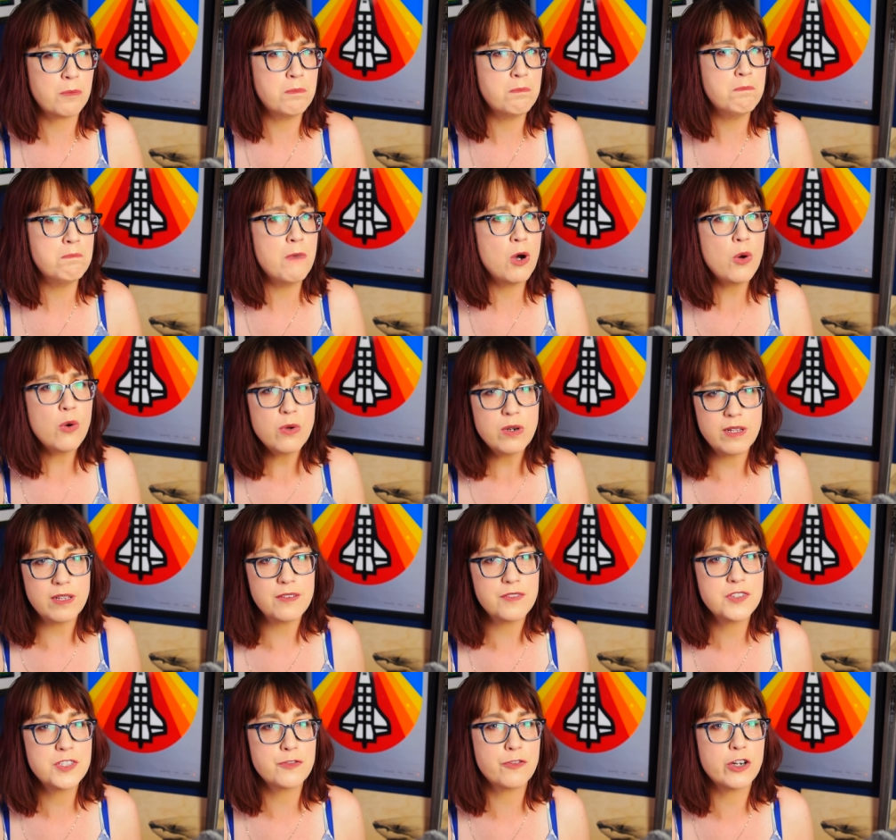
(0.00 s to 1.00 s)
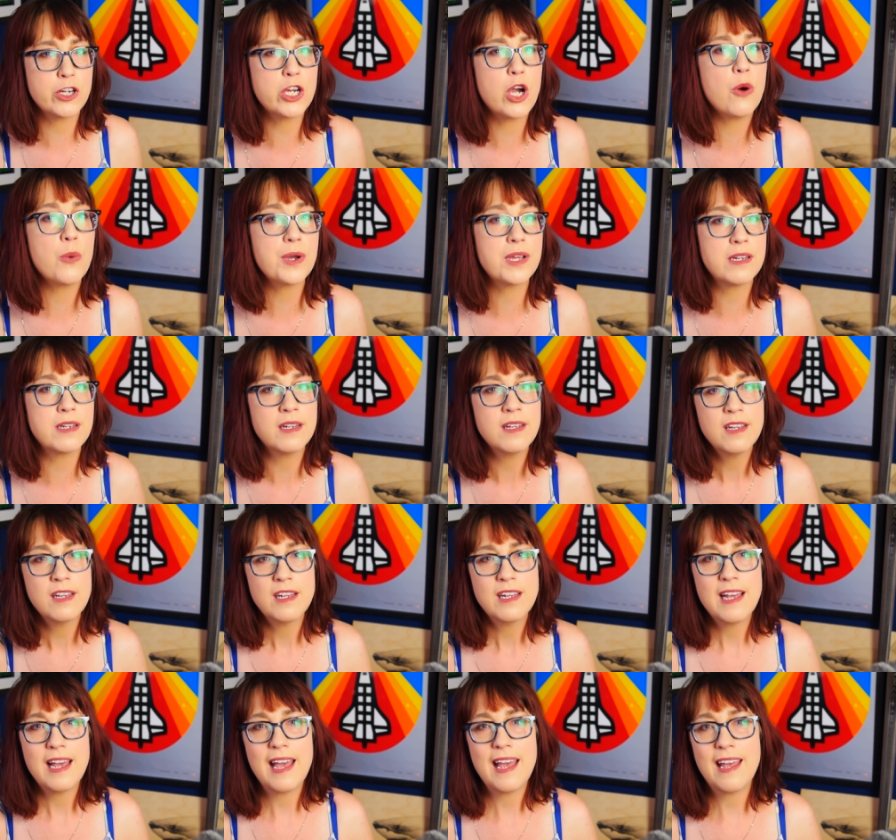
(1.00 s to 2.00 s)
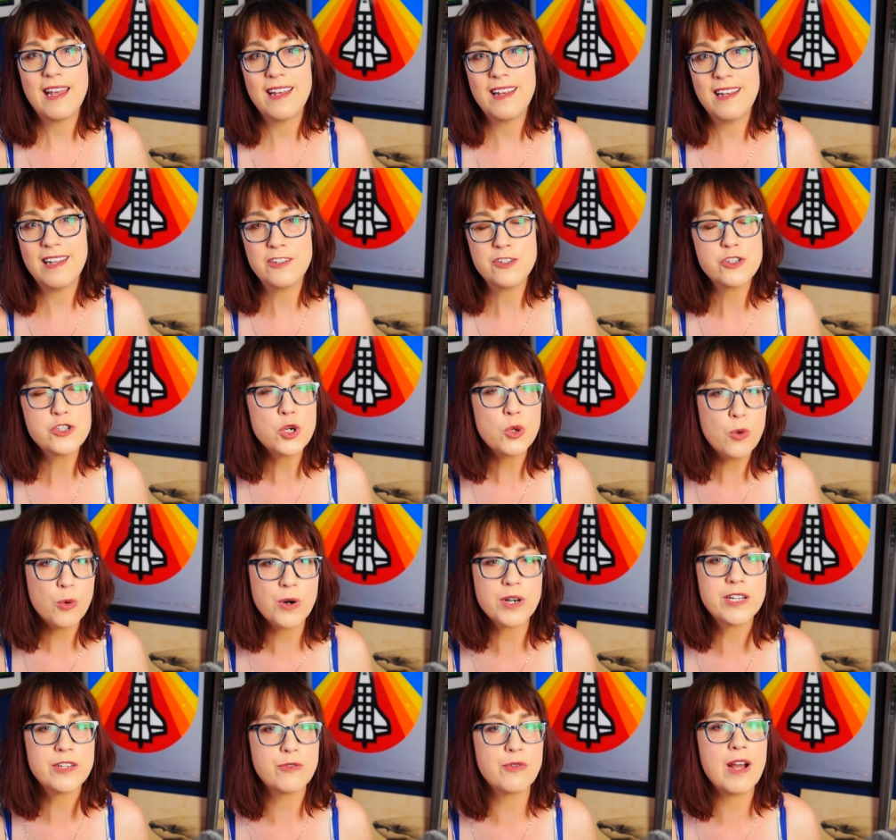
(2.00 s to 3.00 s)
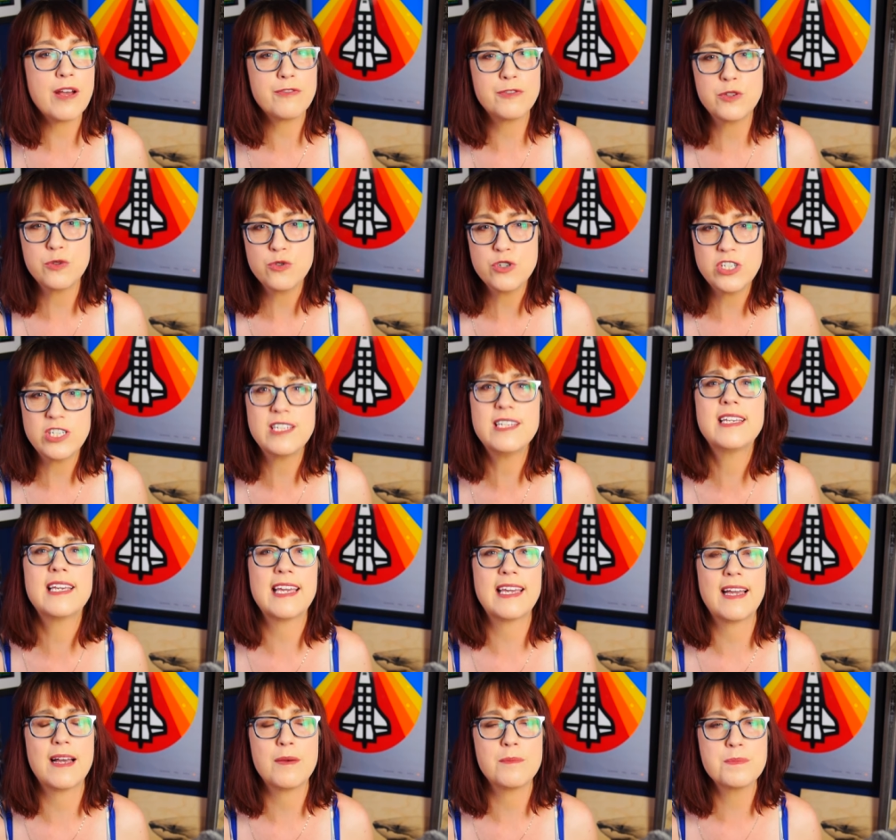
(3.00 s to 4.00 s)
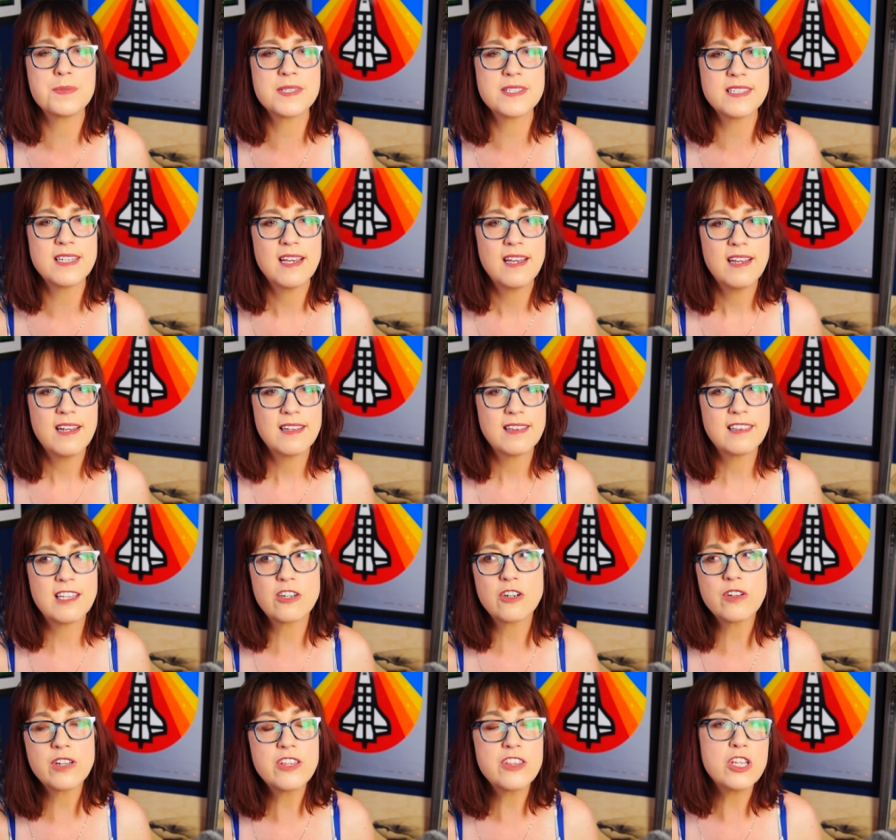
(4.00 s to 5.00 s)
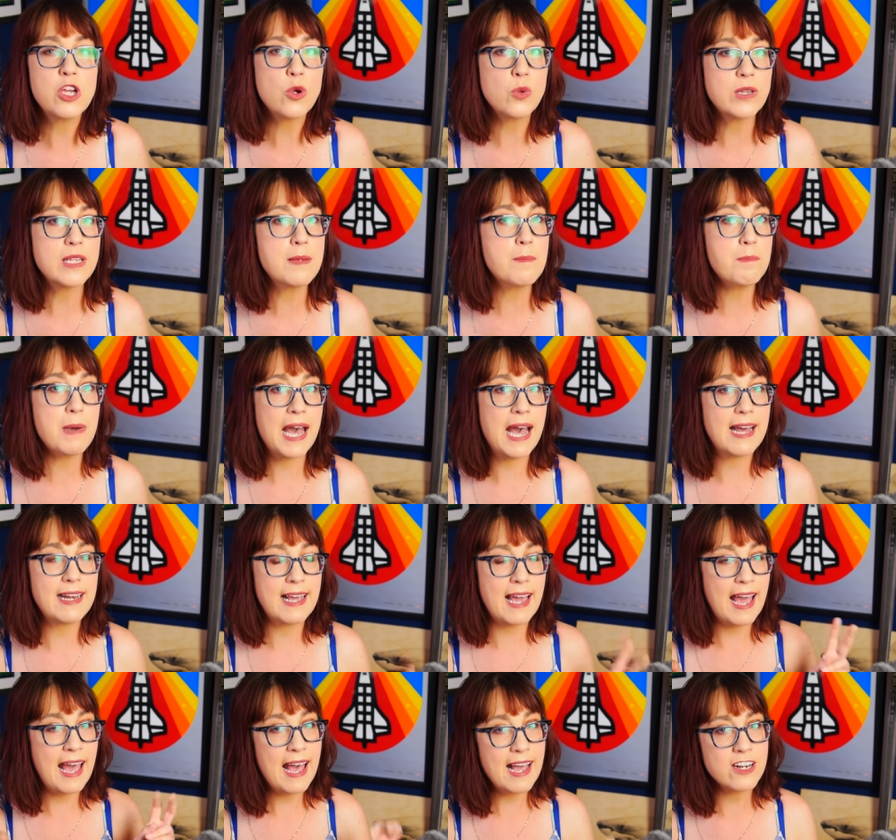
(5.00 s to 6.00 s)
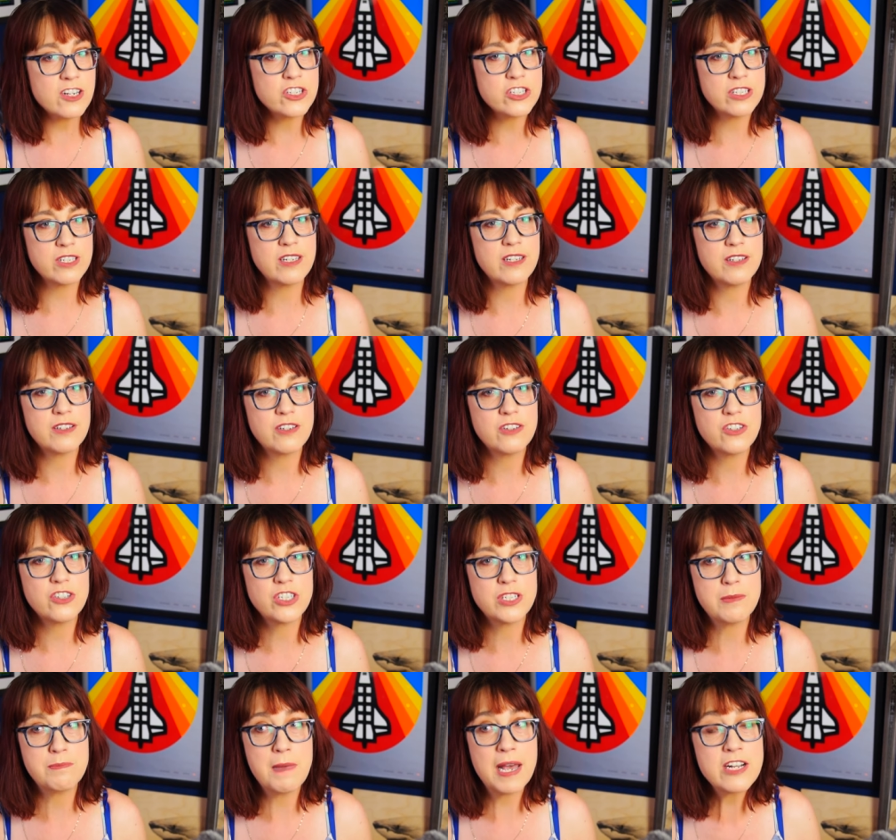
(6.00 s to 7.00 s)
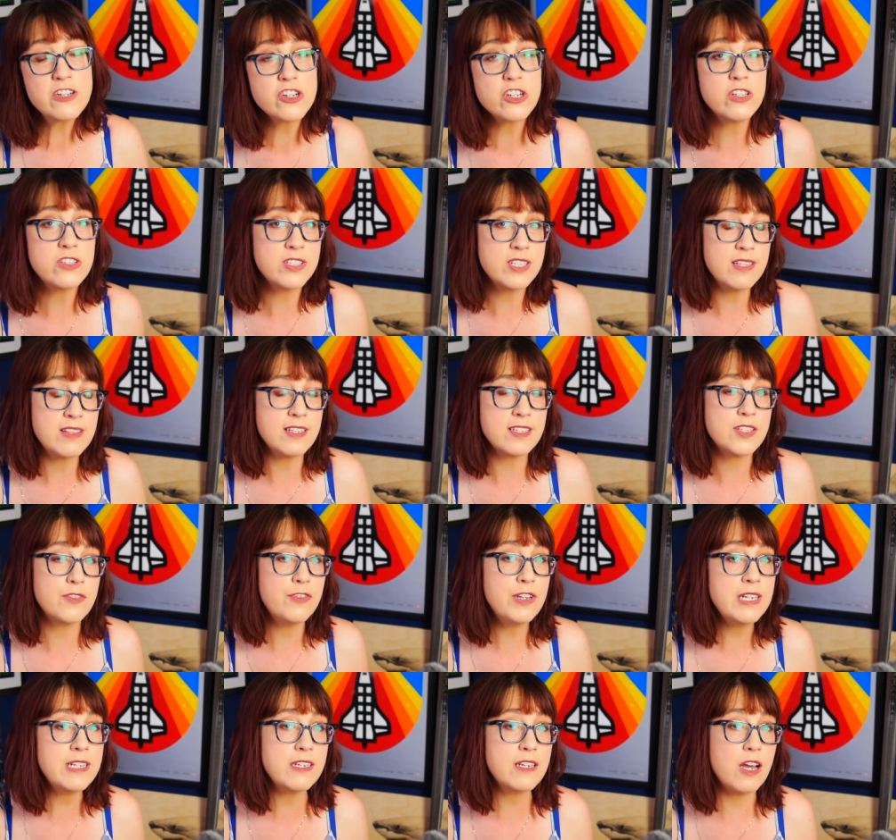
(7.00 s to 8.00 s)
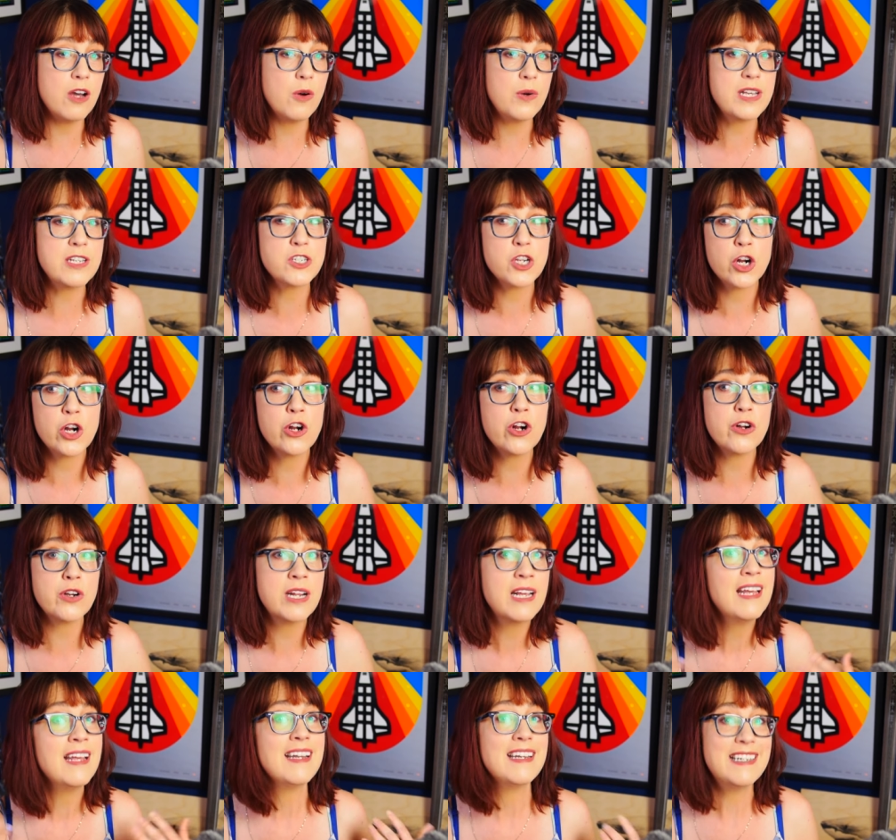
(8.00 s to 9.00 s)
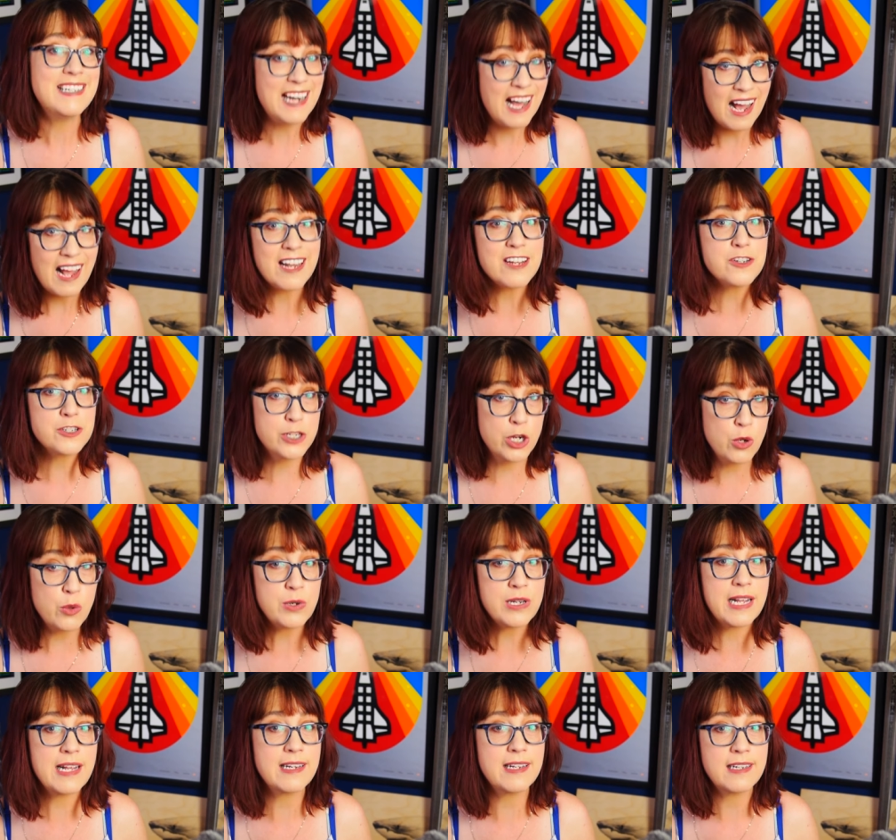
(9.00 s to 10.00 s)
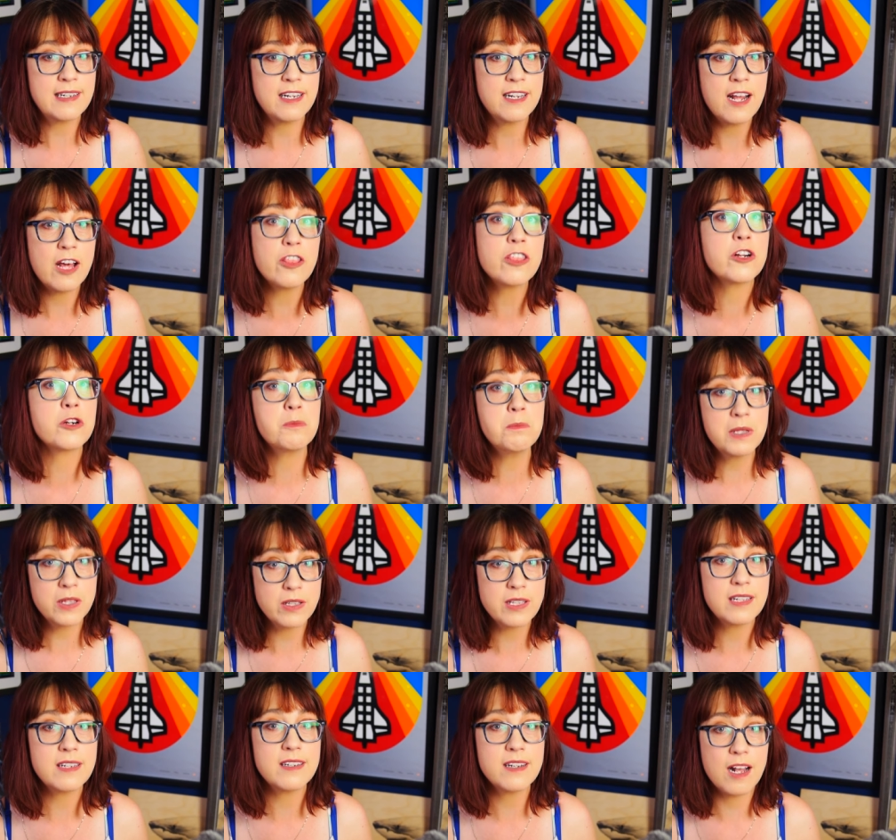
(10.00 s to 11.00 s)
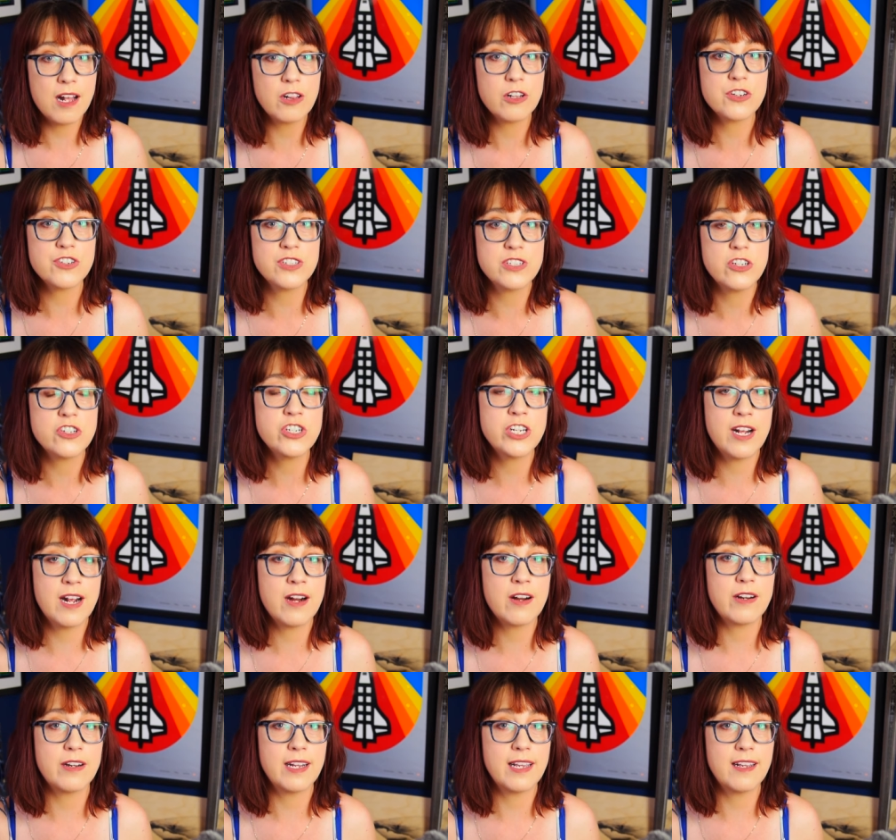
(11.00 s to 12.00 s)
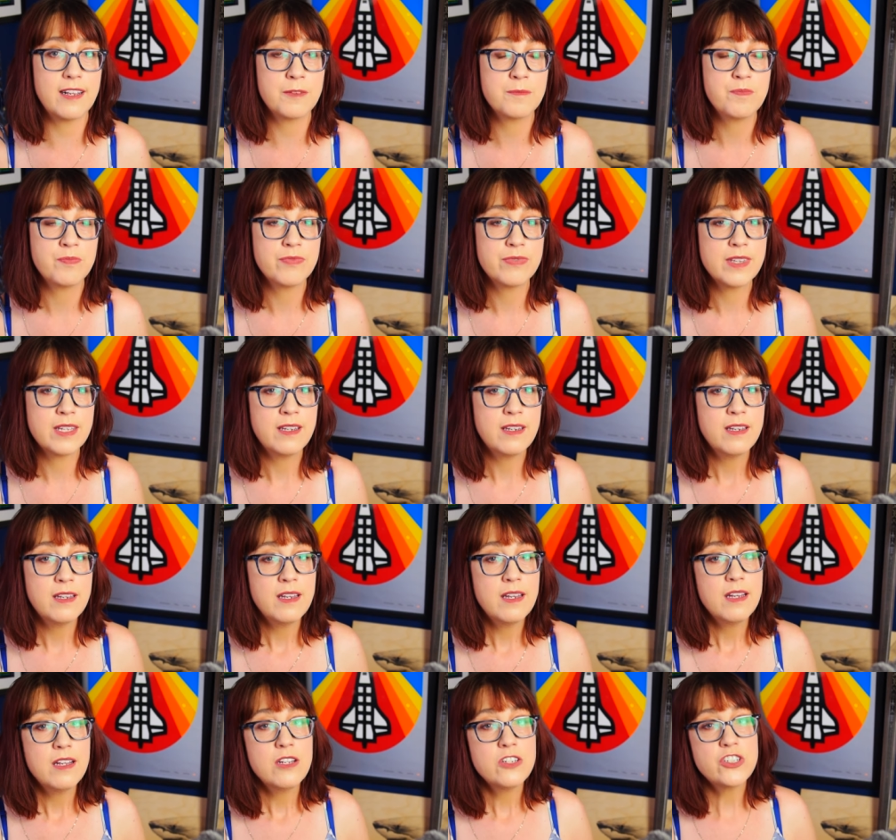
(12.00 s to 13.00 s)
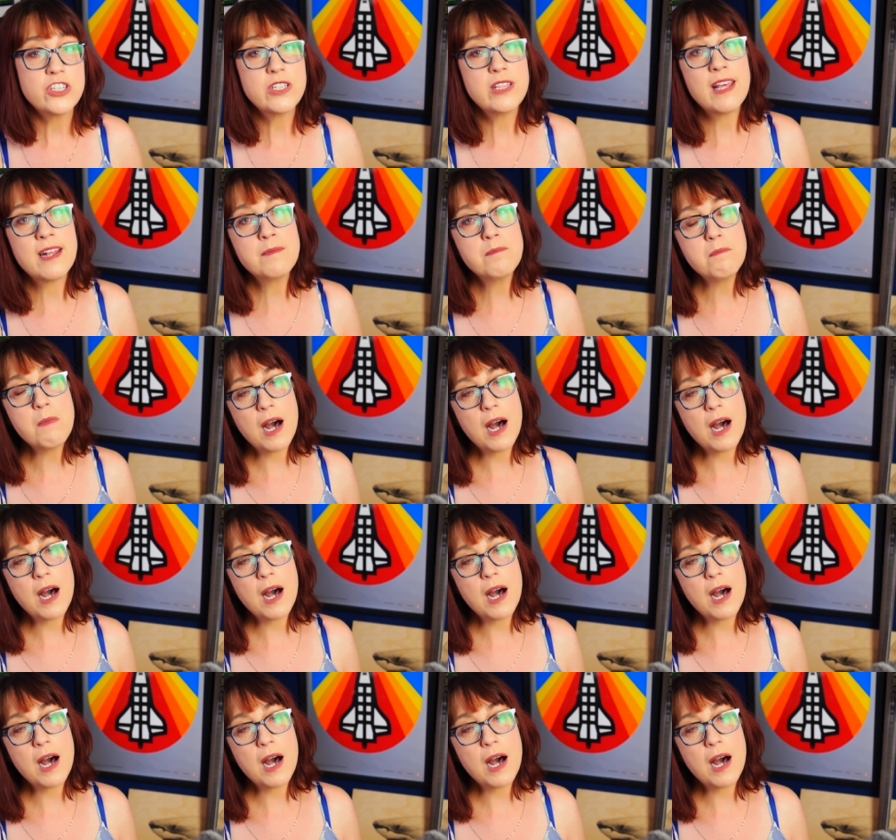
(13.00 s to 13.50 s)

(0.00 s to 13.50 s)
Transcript: motives for going and touring refugee camps. Literally the only bad action she mentions in this video is Heard not donating another $1 million to charity. She then